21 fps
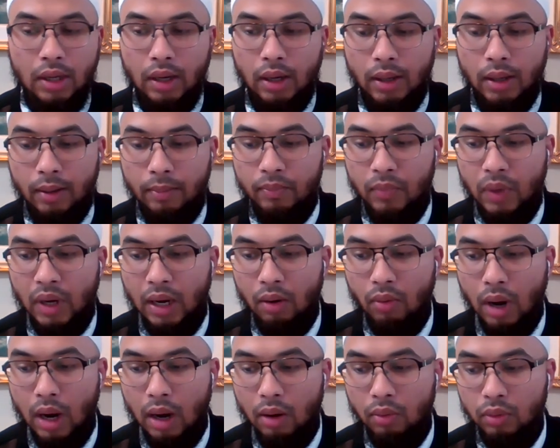
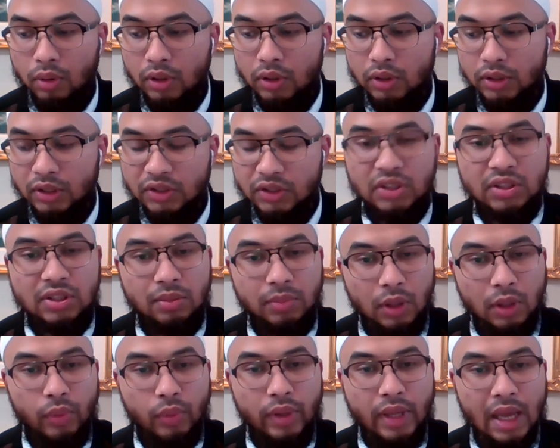the system
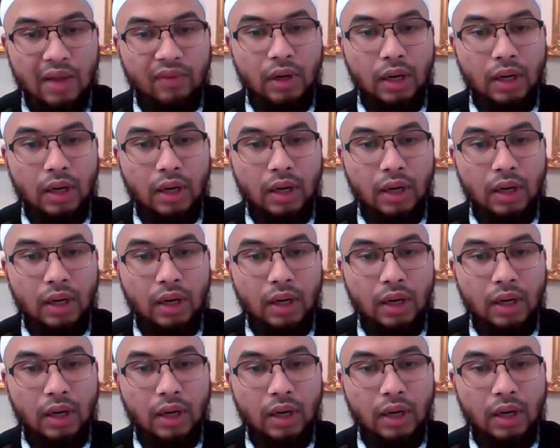that we have,